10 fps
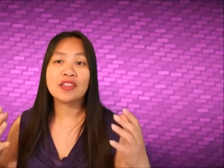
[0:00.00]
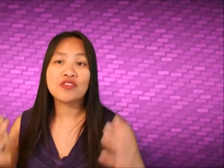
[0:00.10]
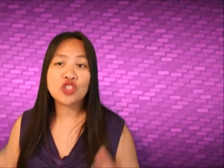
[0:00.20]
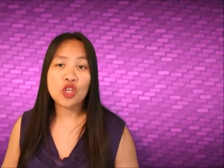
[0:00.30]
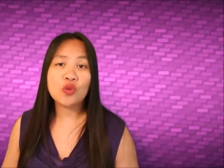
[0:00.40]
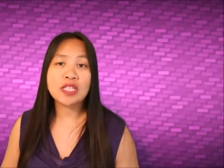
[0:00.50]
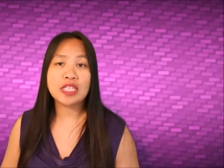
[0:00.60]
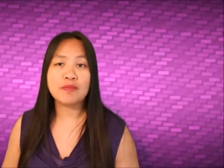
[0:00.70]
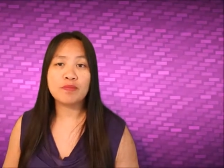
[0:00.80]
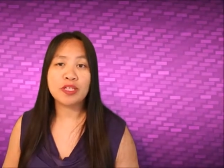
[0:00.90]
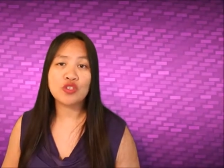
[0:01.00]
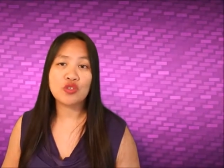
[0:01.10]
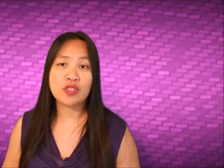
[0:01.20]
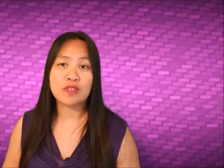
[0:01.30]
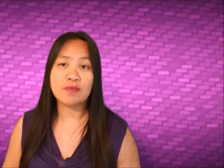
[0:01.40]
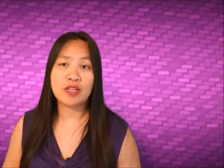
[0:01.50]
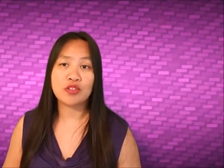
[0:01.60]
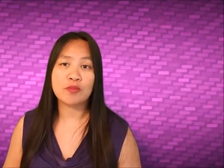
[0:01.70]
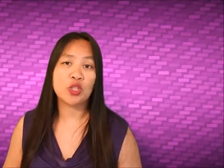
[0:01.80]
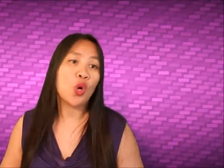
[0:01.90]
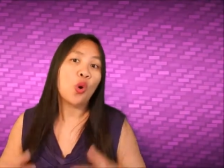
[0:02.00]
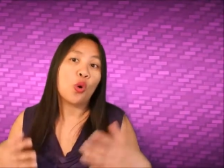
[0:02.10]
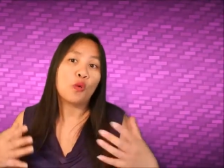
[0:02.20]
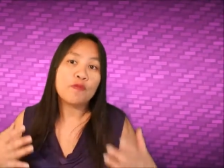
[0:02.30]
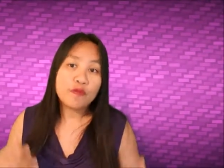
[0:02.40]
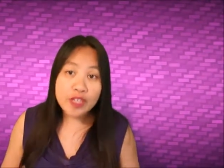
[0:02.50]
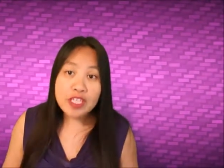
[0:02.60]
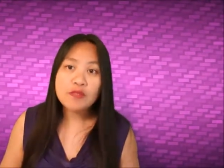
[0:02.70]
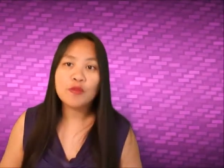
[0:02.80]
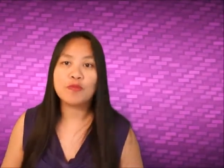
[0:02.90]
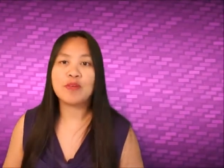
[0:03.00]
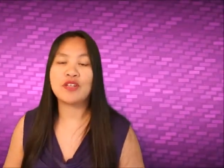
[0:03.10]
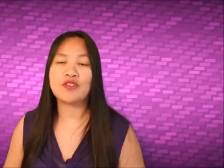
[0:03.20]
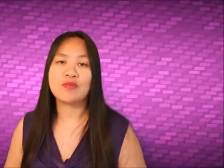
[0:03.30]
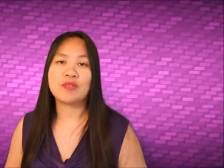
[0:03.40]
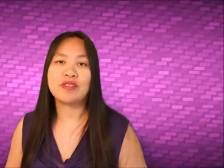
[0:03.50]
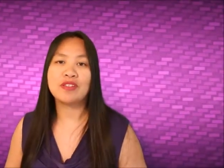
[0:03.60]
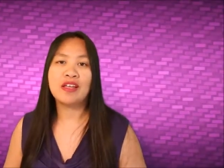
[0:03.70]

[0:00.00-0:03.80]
solely in Pinterest management or Facebook management.